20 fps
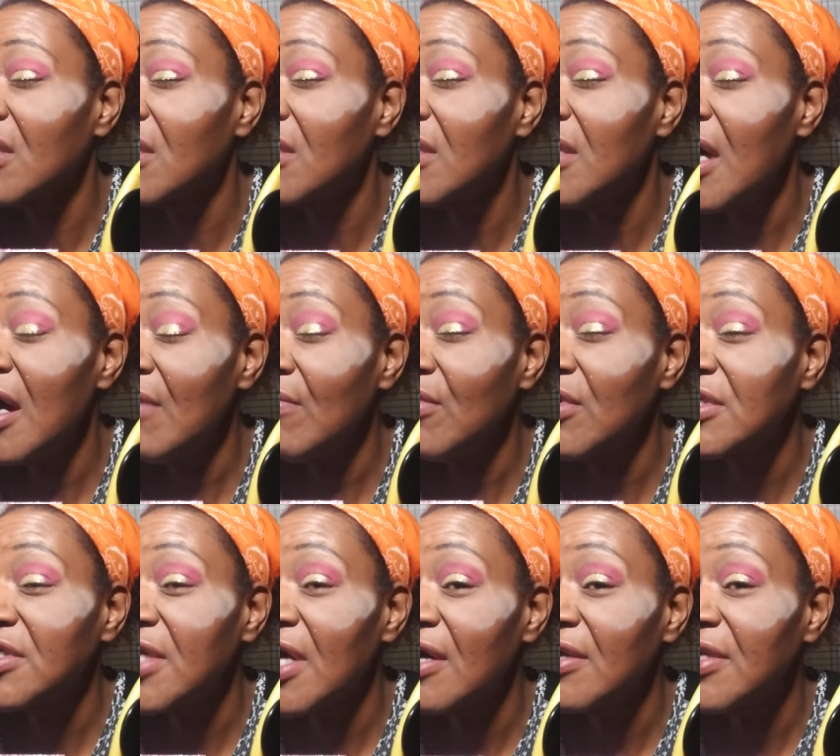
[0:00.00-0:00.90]
that
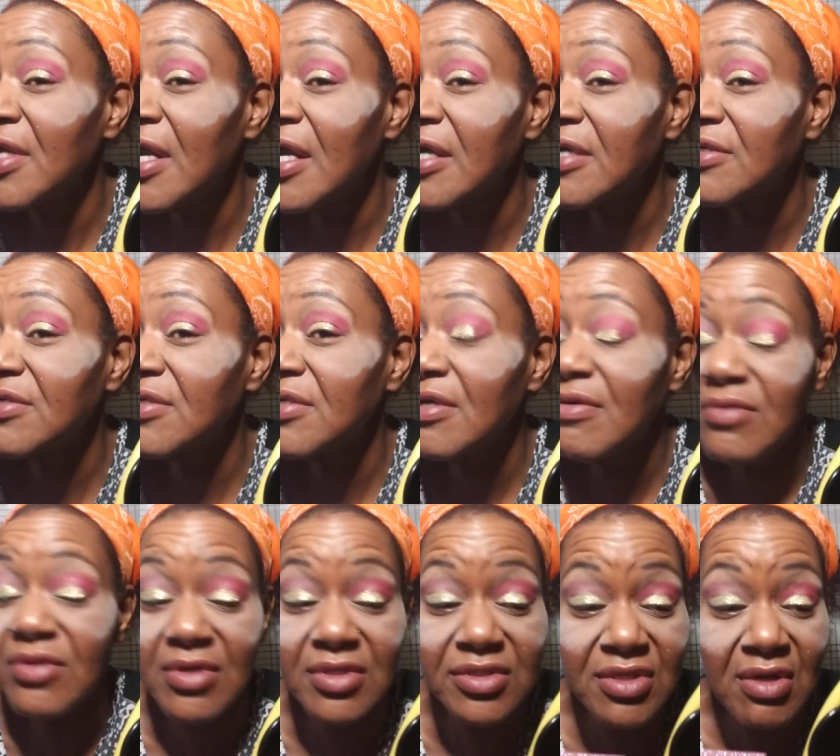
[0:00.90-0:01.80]
worked out nice,
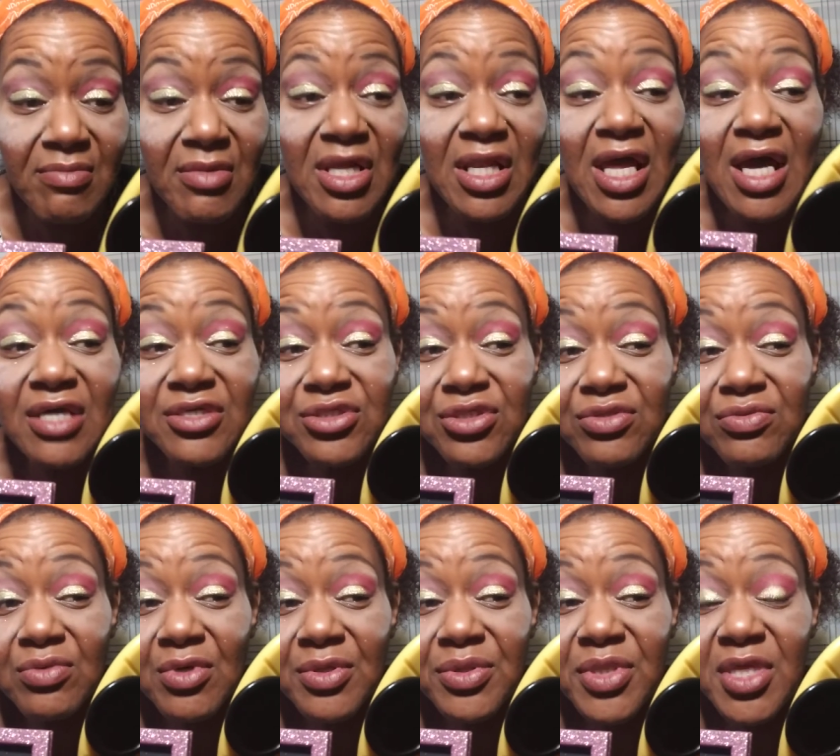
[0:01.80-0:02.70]
even though it's on my lashes
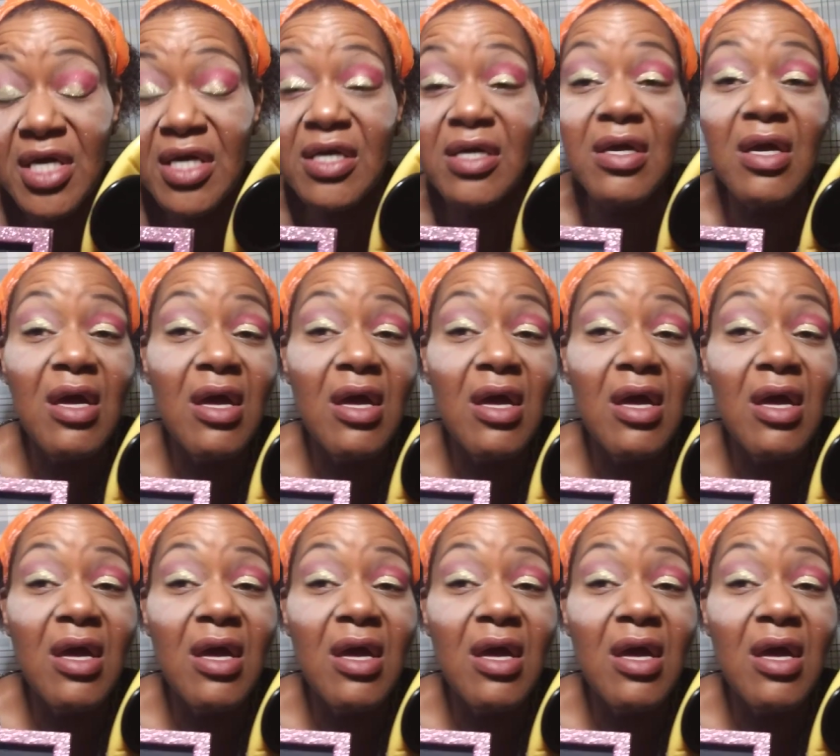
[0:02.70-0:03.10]
real thick.